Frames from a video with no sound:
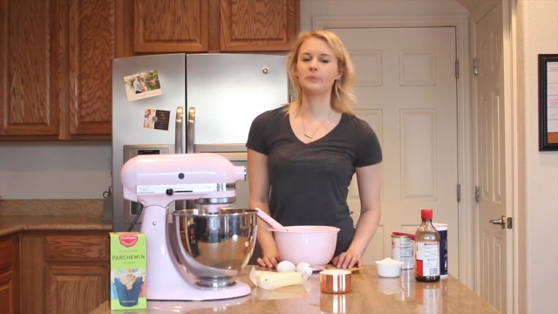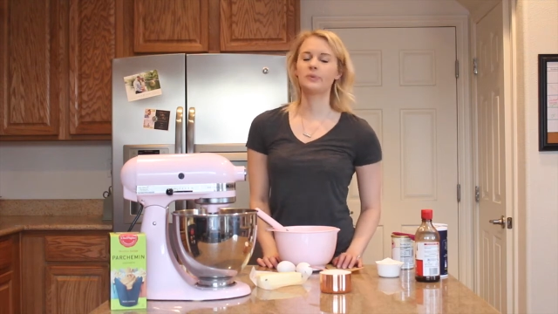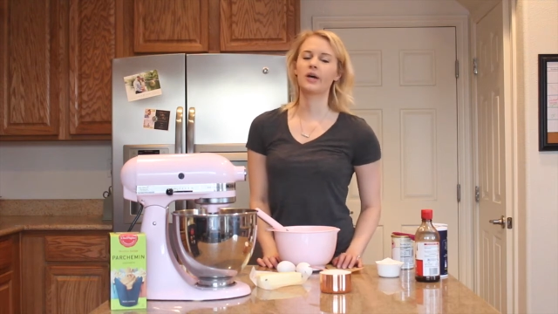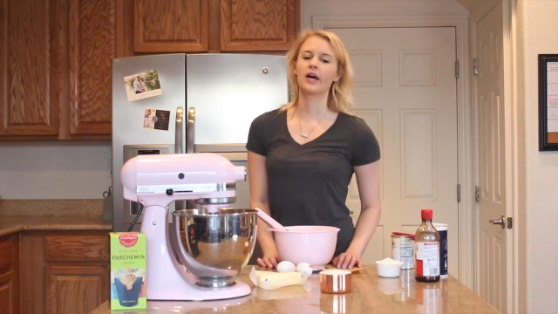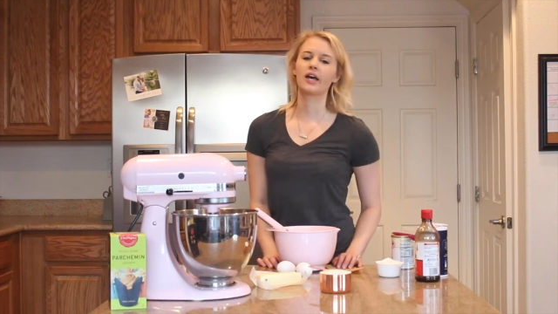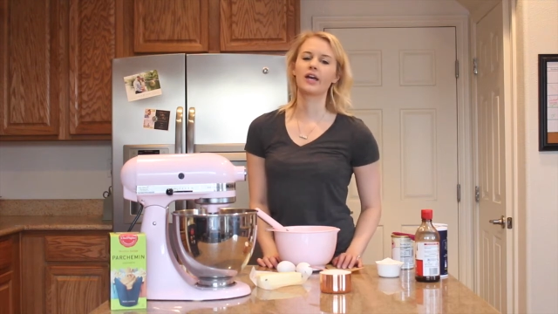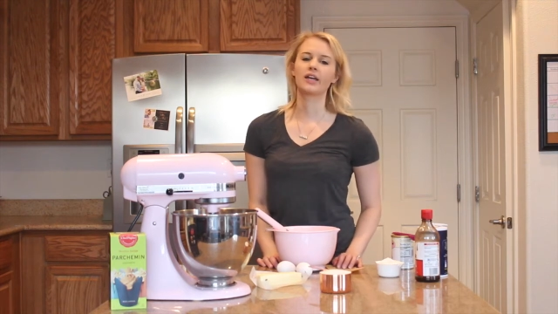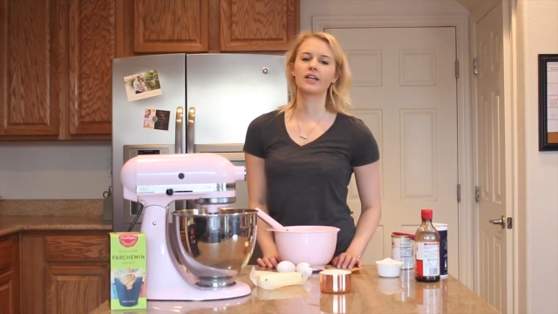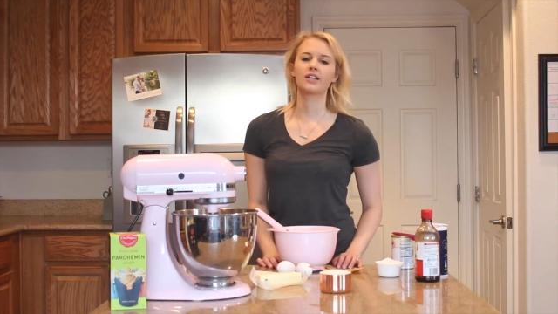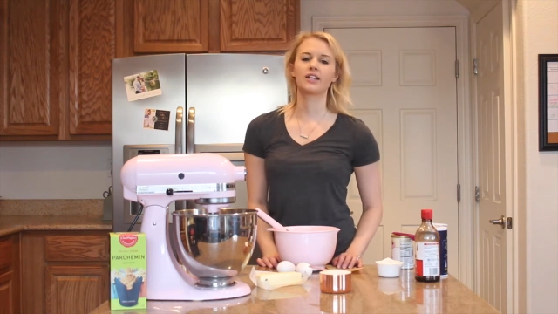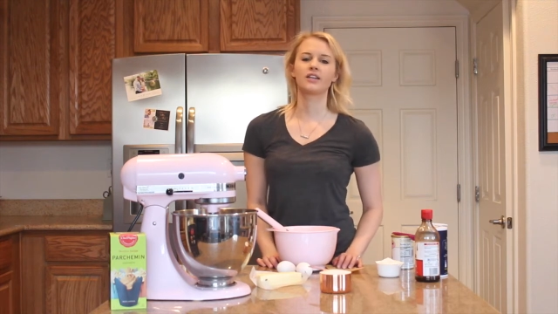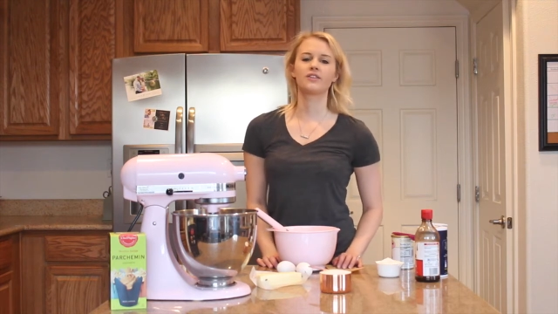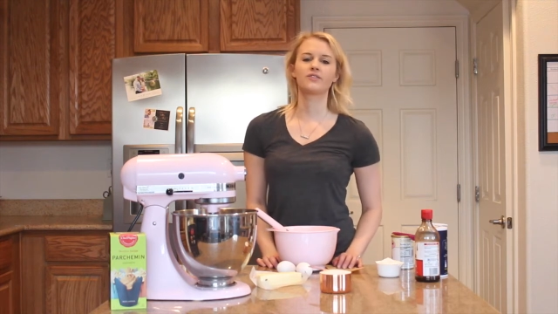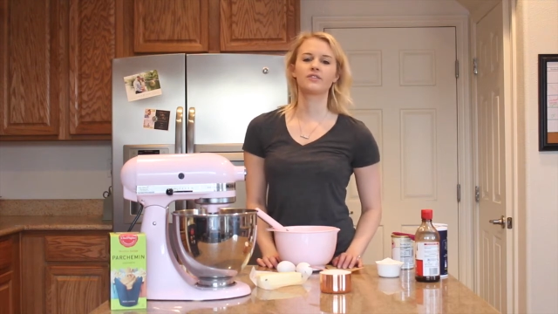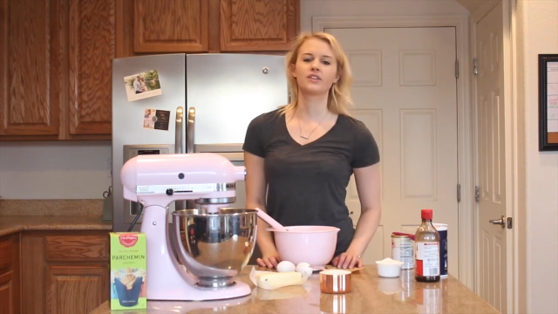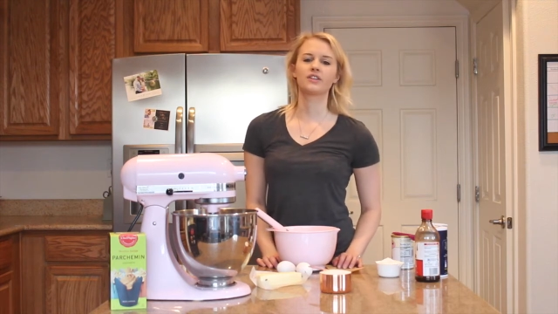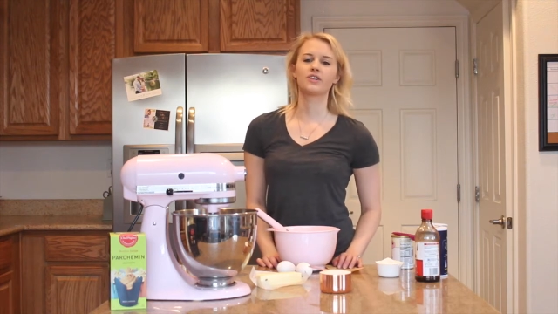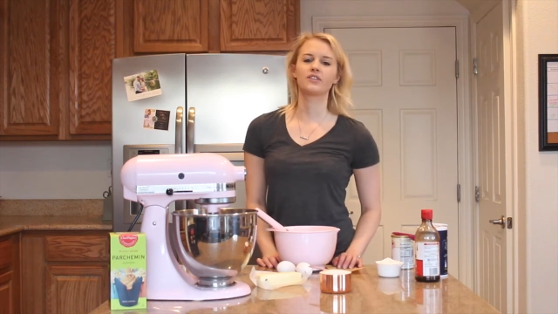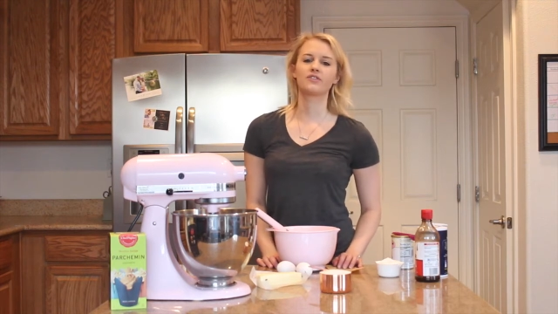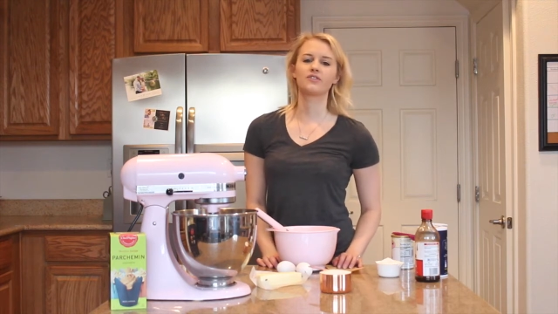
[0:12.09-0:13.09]
but
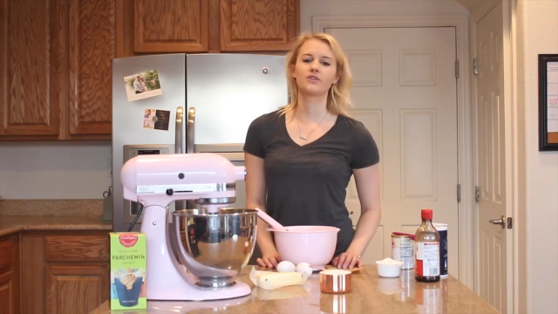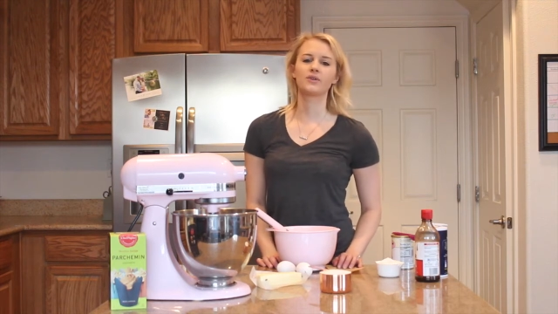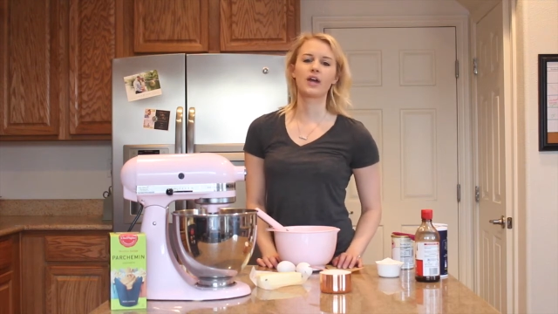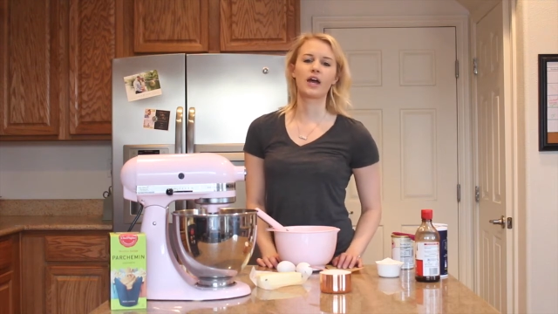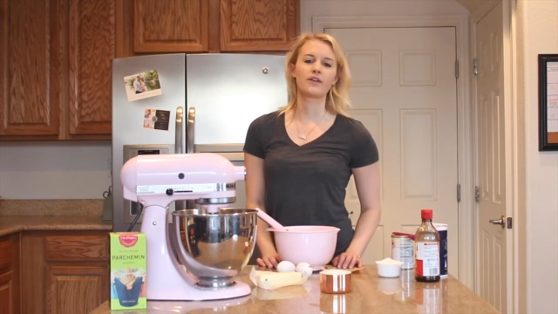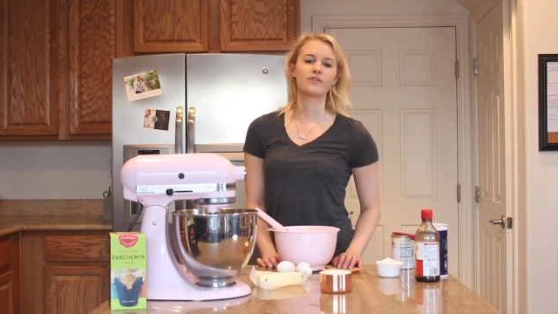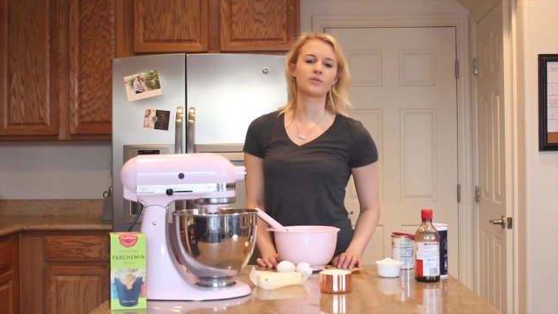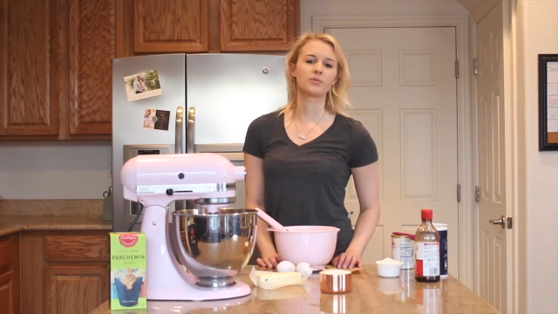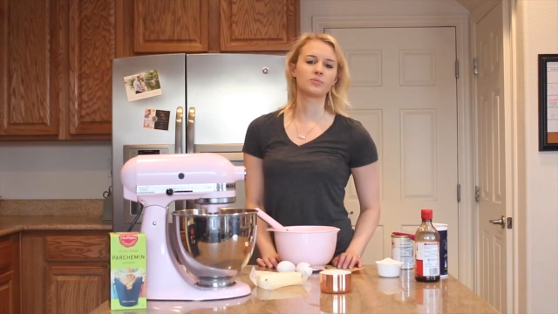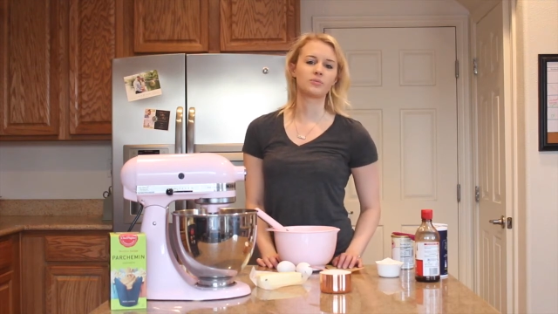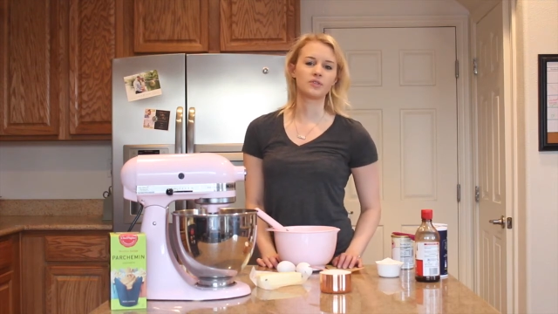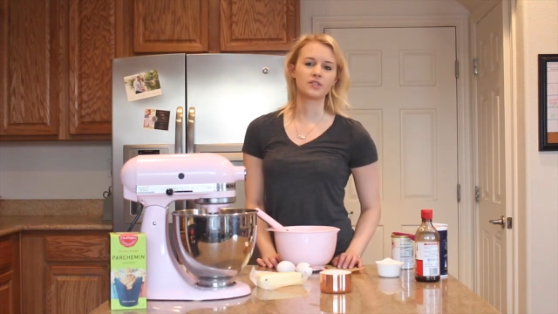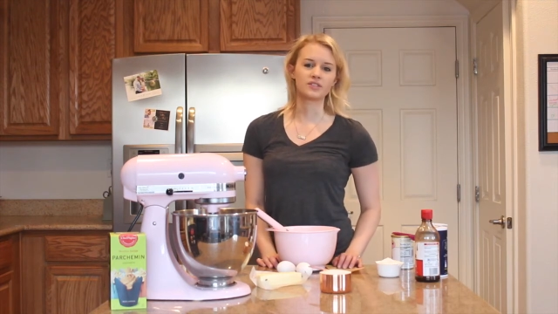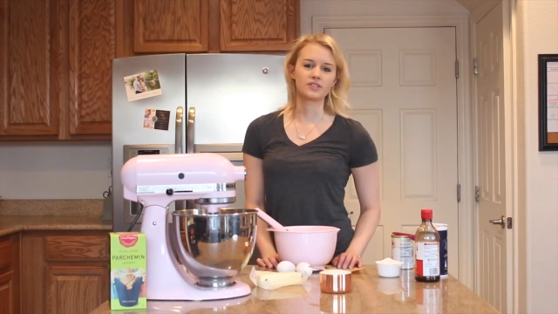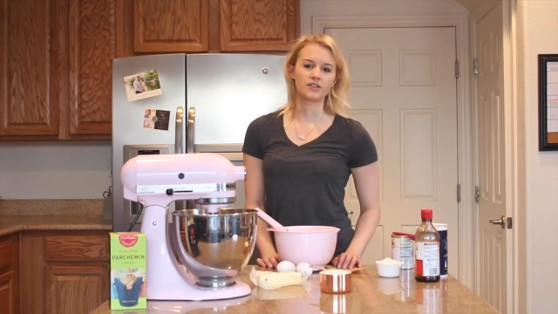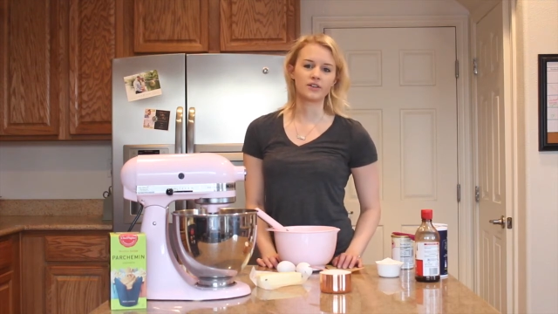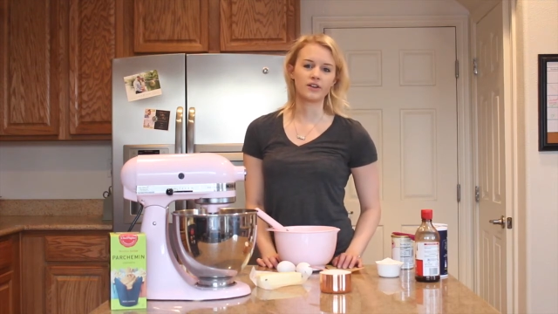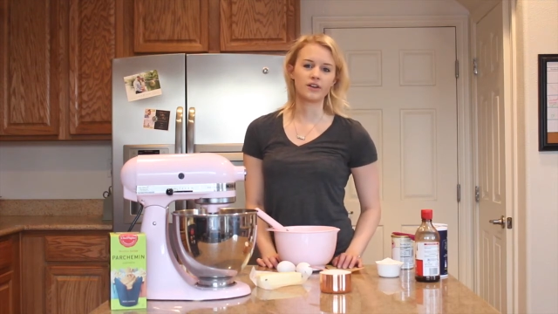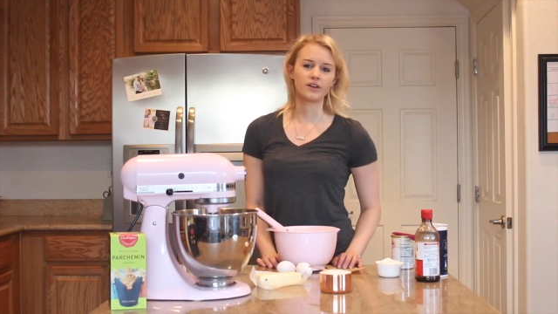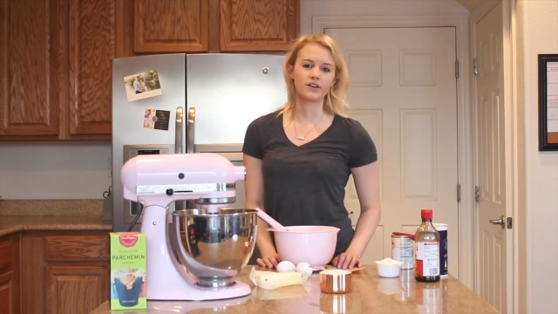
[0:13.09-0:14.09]
even if you have a
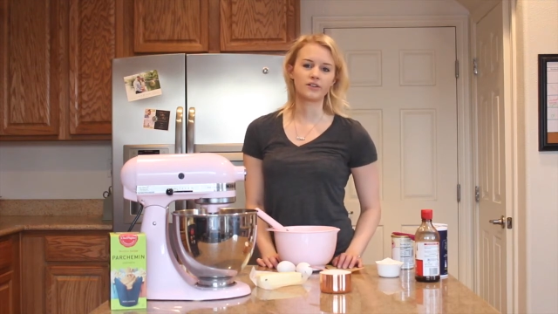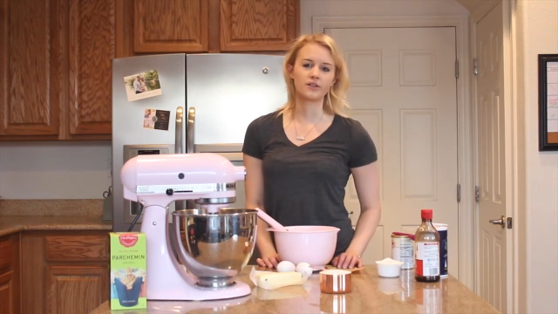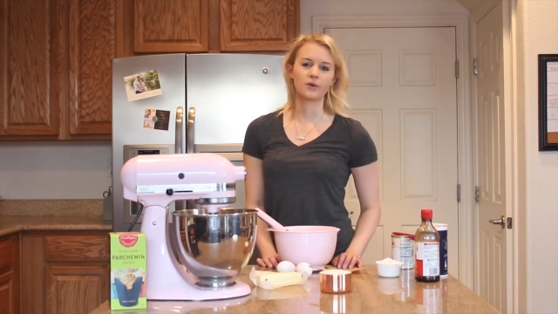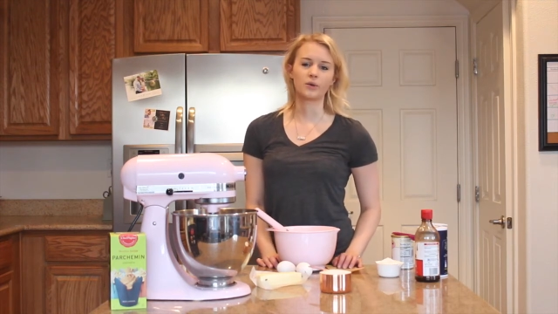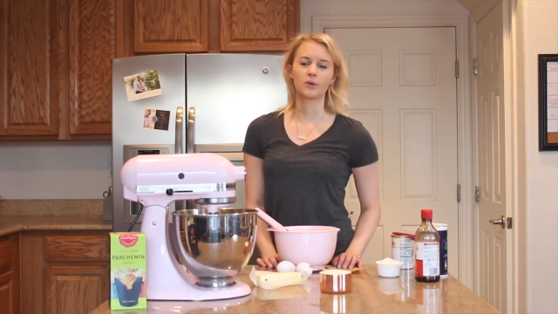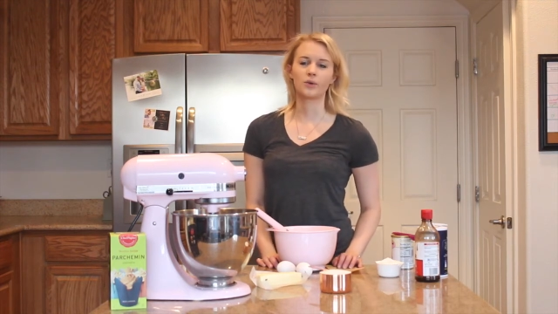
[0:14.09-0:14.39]
blizzard